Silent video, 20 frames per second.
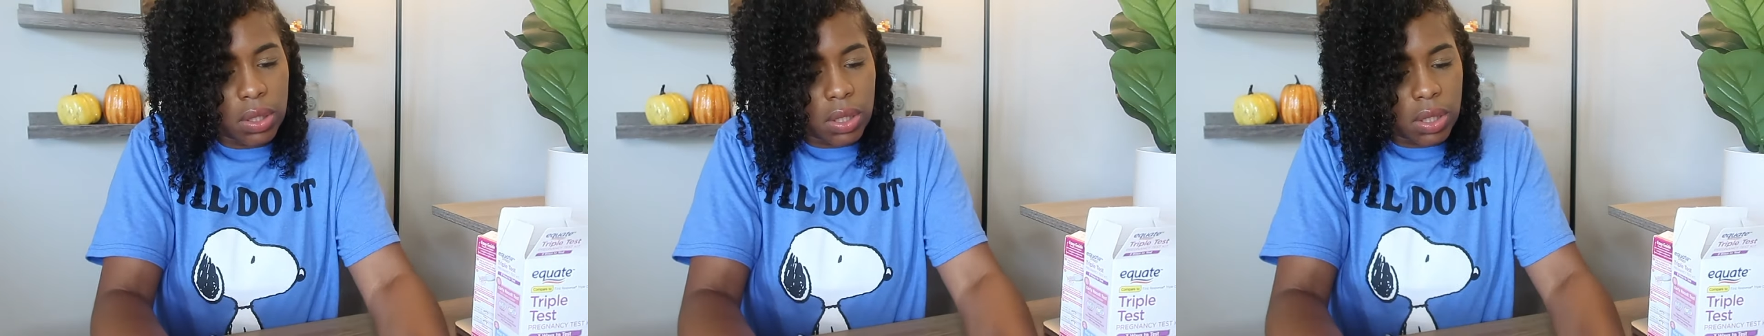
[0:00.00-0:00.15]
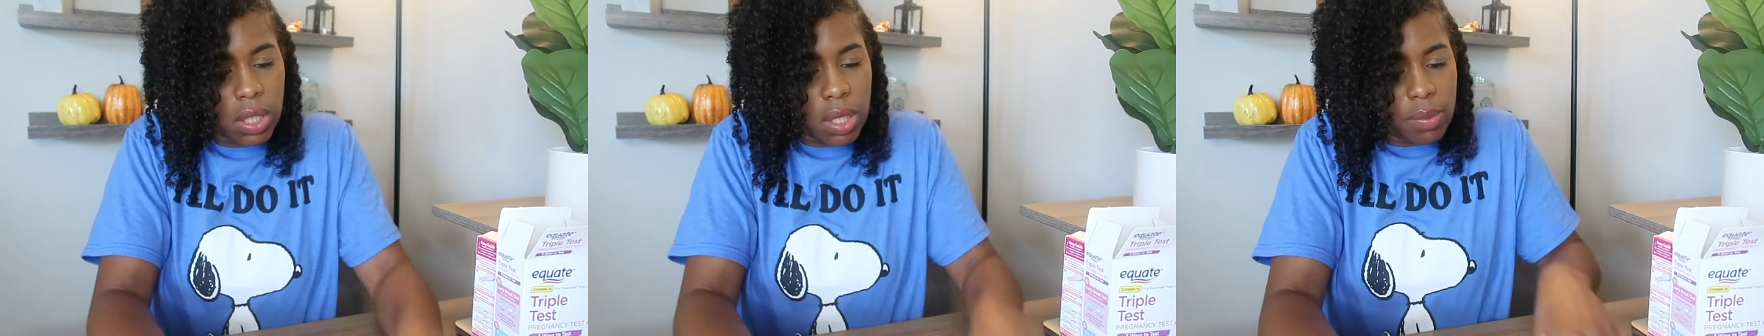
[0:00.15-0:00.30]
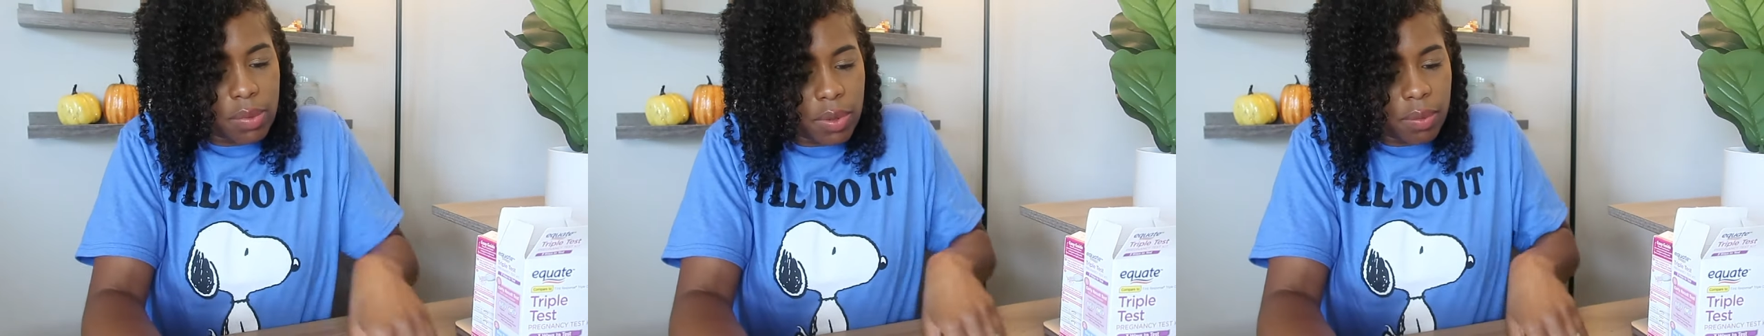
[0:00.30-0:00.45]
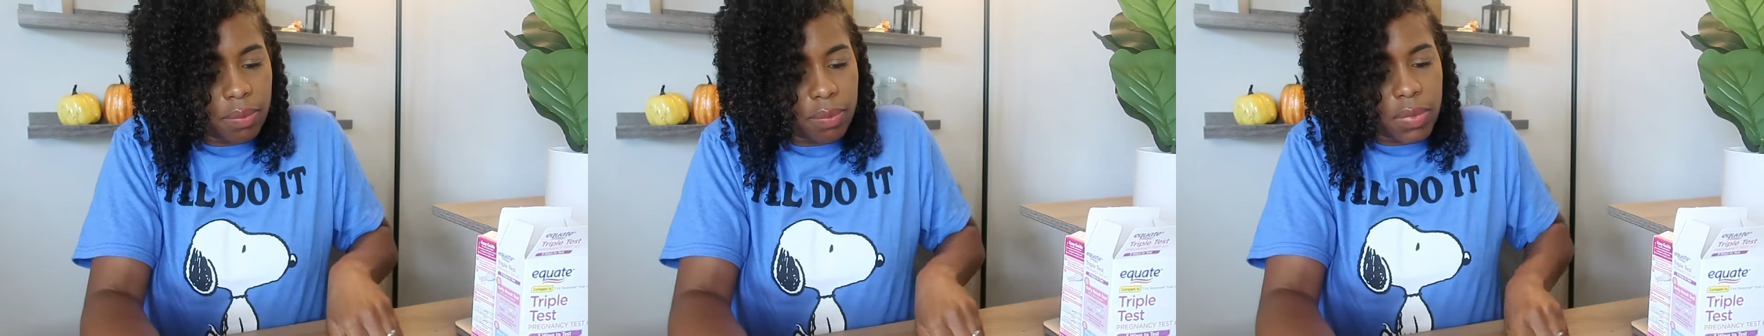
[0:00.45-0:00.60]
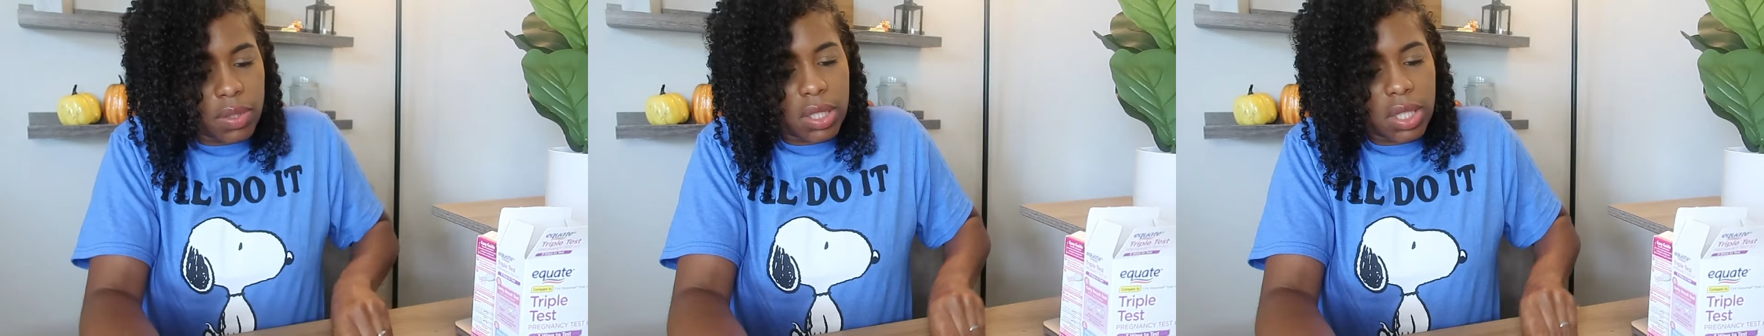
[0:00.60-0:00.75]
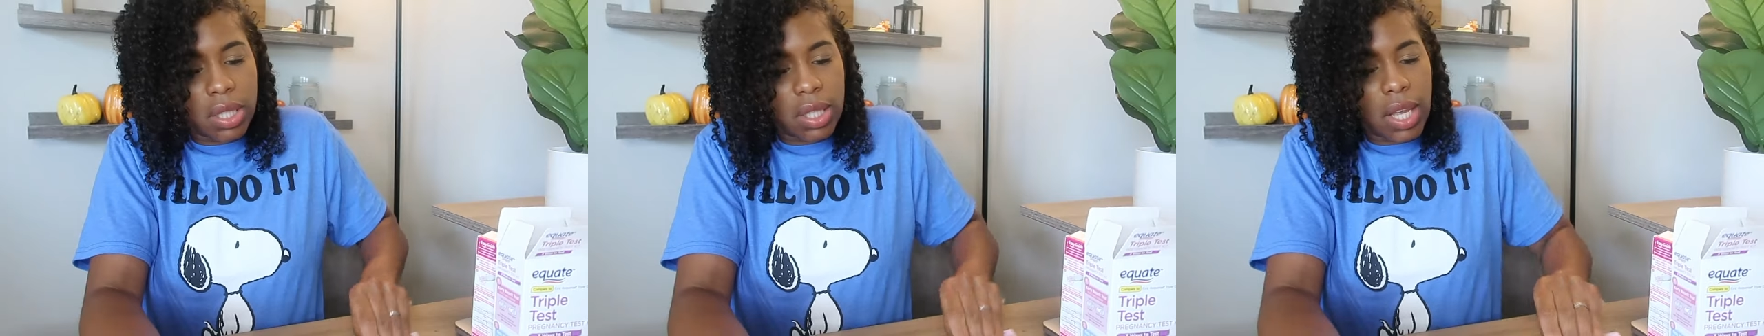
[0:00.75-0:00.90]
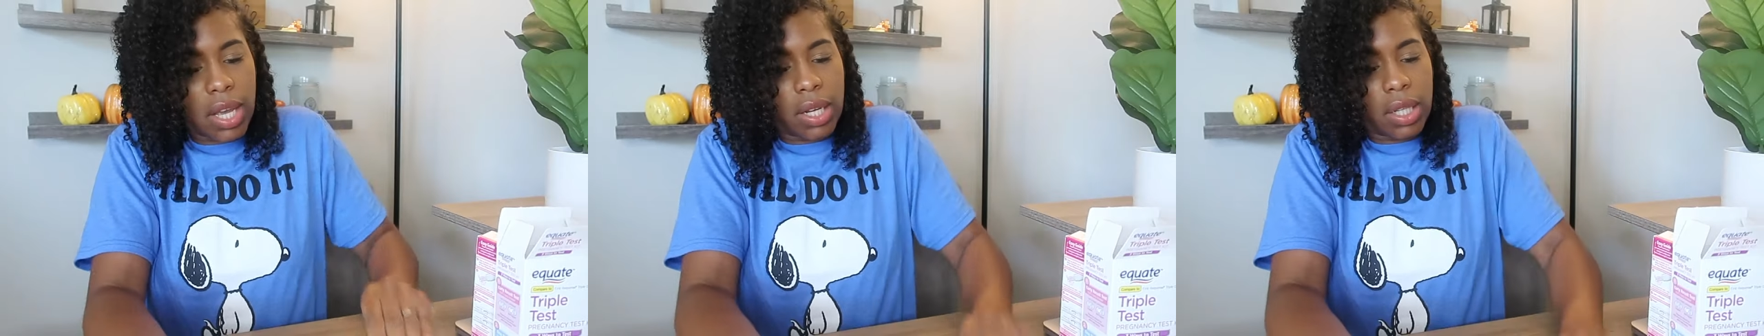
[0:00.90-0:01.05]
So I'm gonna
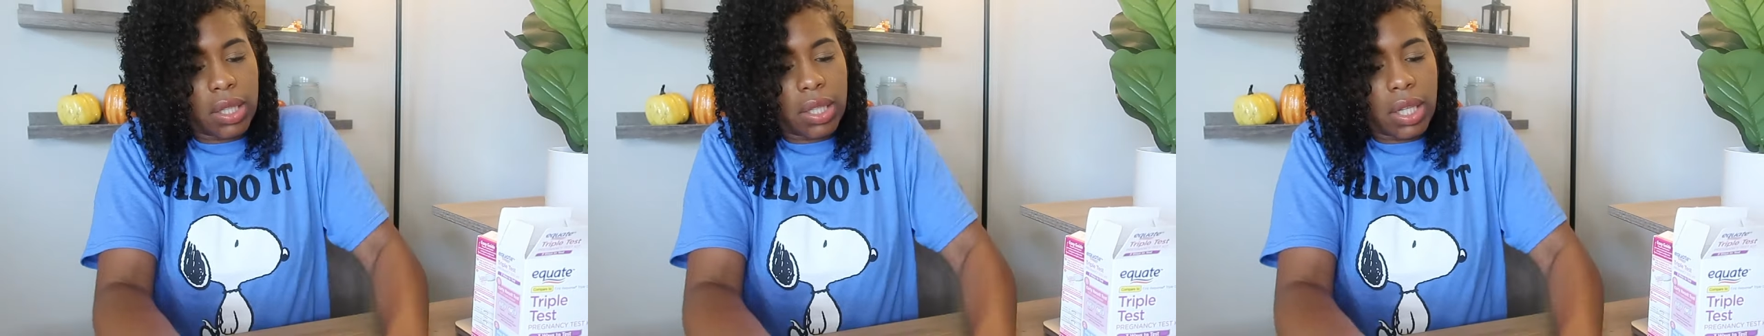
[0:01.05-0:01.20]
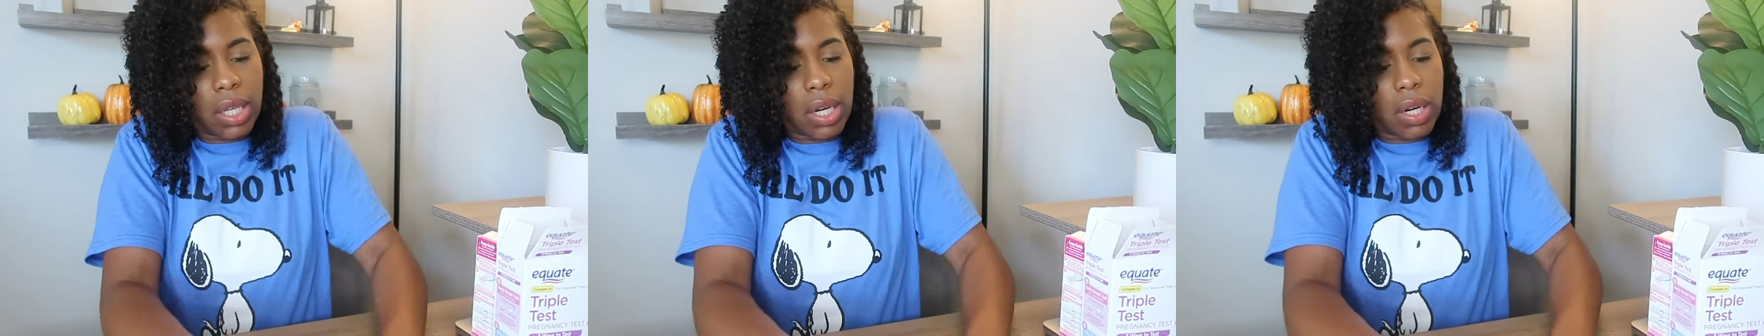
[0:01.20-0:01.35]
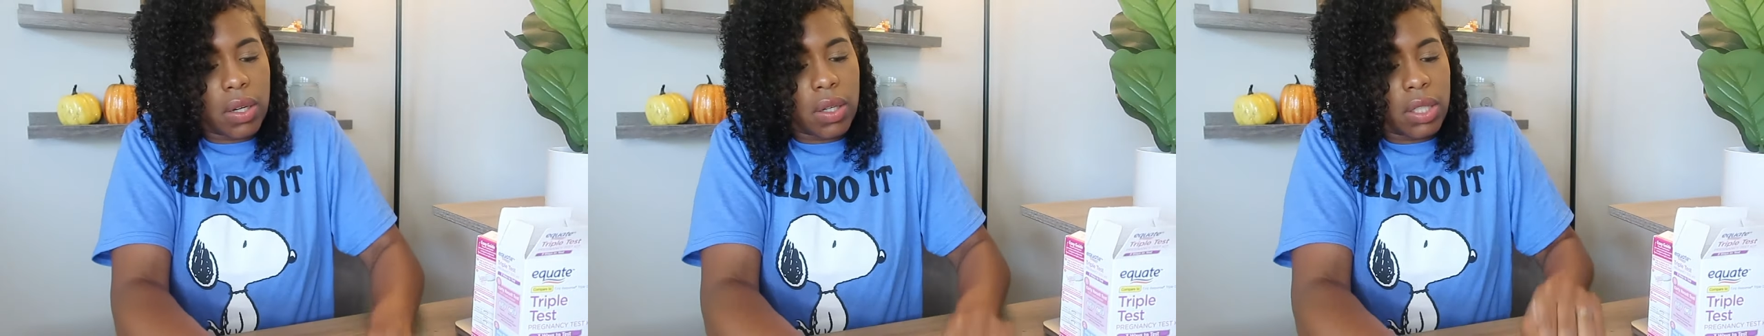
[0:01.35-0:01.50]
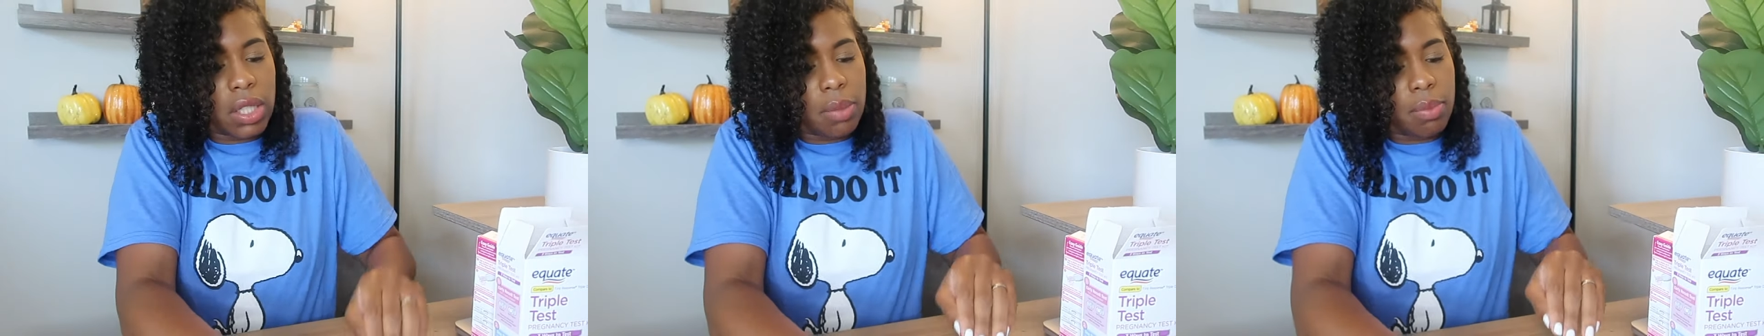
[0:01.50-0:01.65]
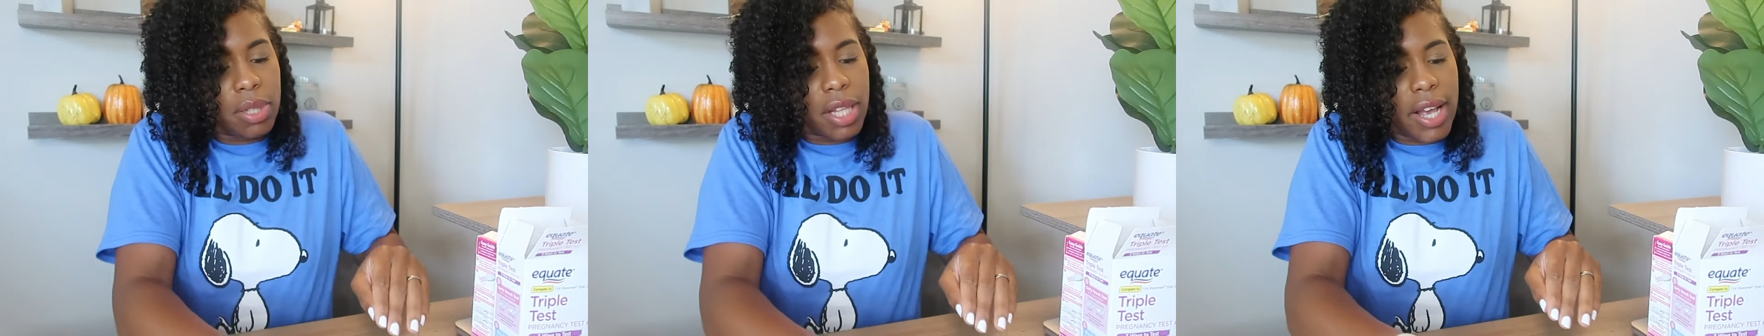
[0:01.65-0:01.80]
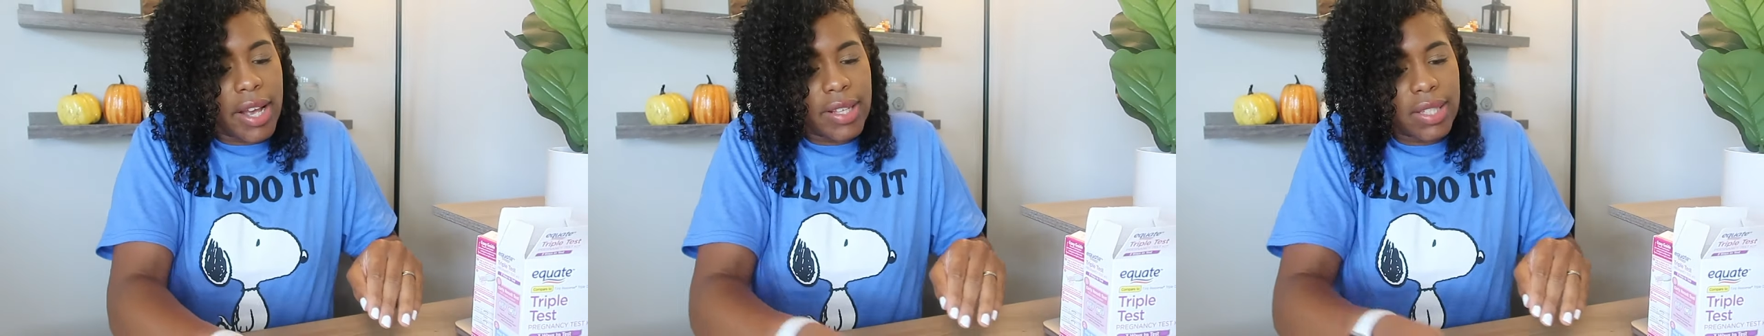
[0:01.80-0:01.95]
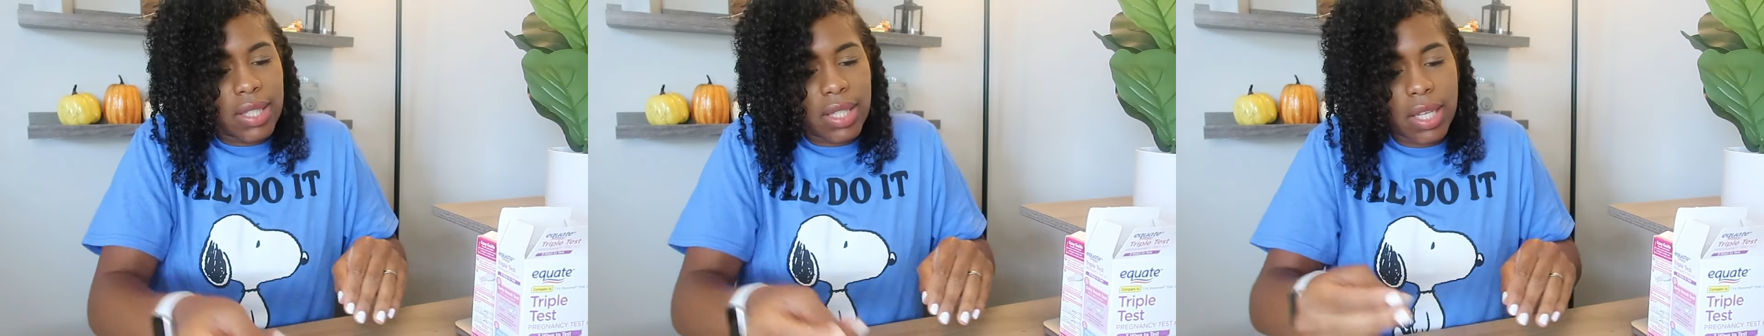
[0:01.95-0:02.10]
sit that there on the
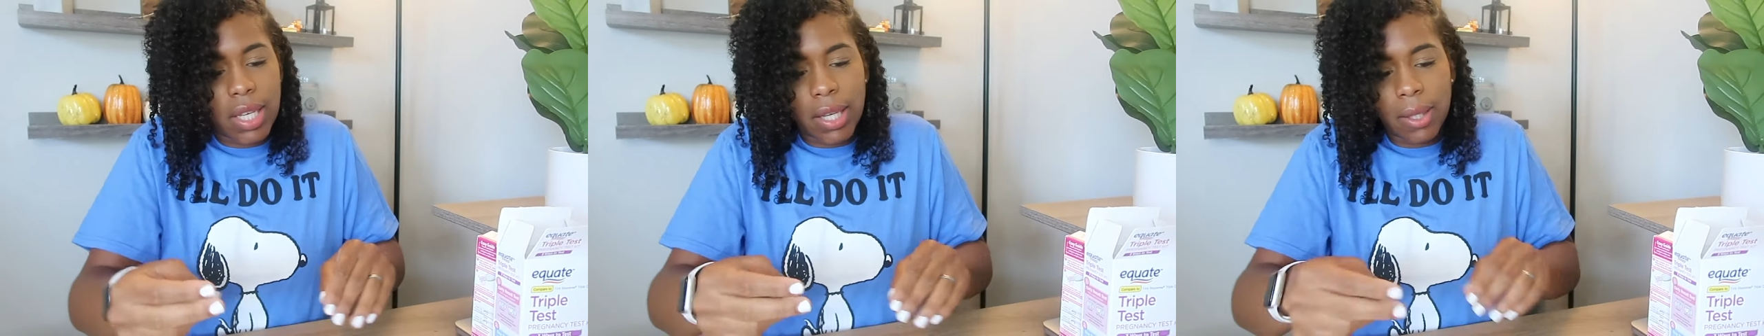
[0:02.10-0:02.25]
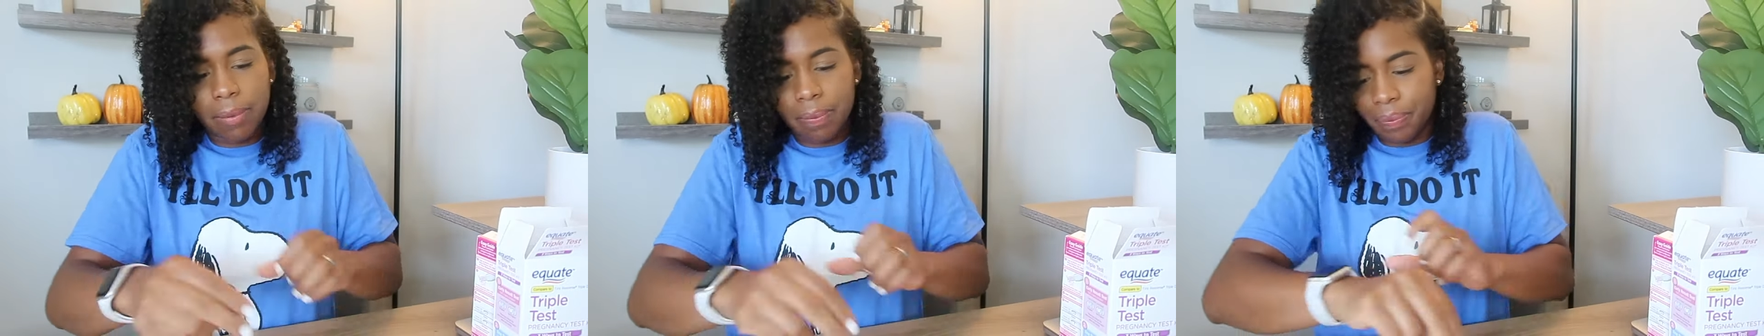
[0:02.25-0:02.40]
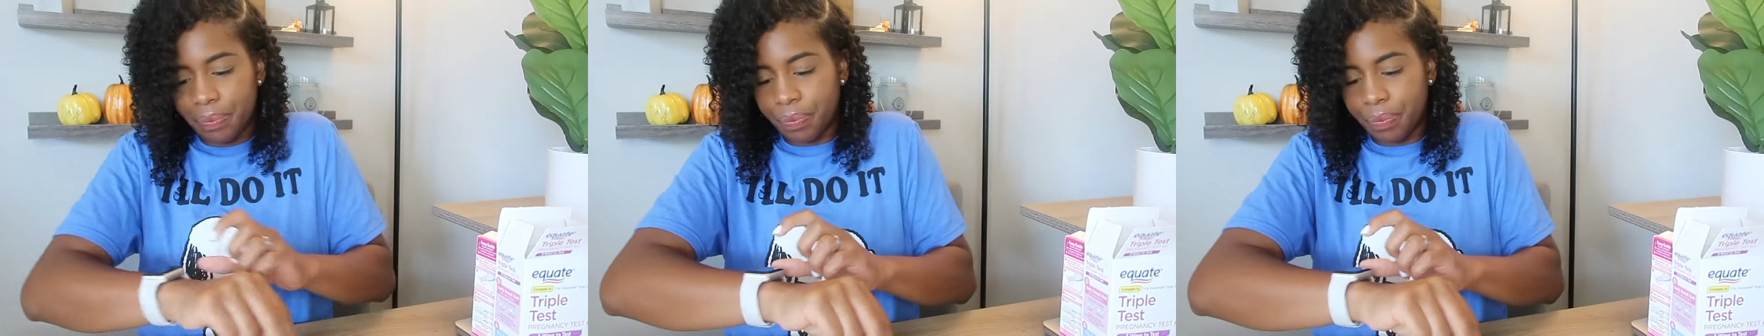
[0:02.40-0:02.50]
plastic.